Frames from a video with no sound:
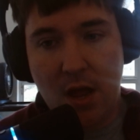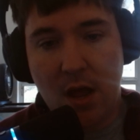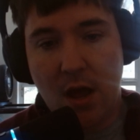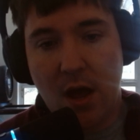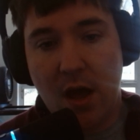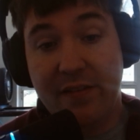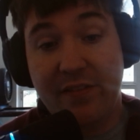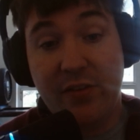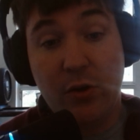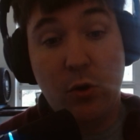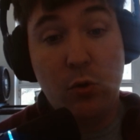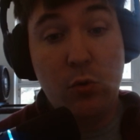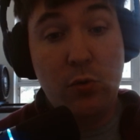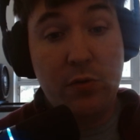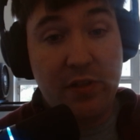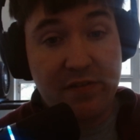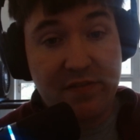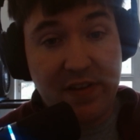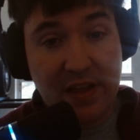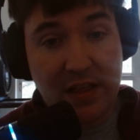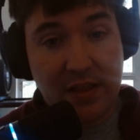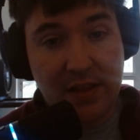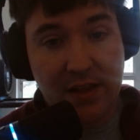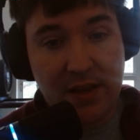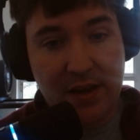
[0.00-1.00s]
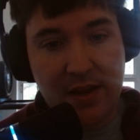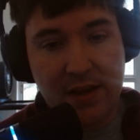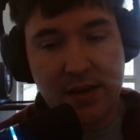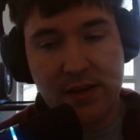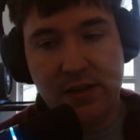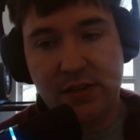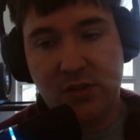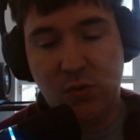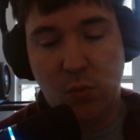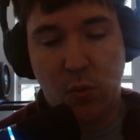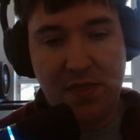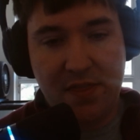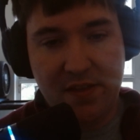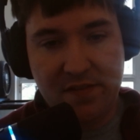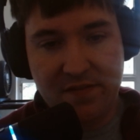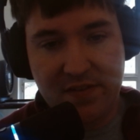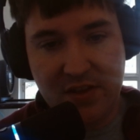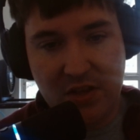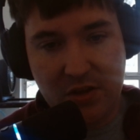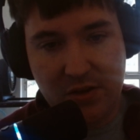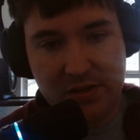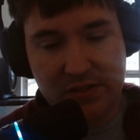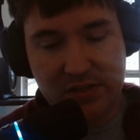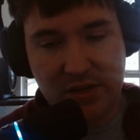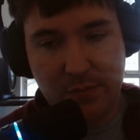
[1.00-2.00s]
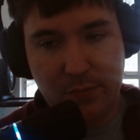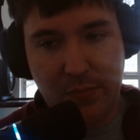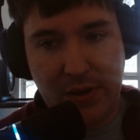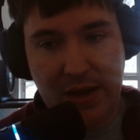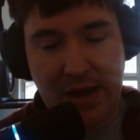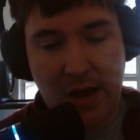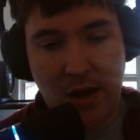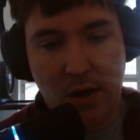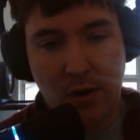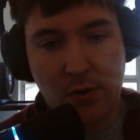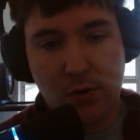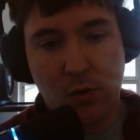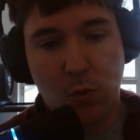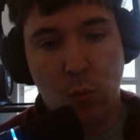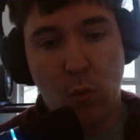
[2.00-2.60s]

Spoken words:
of who the villain is, what the villain is about,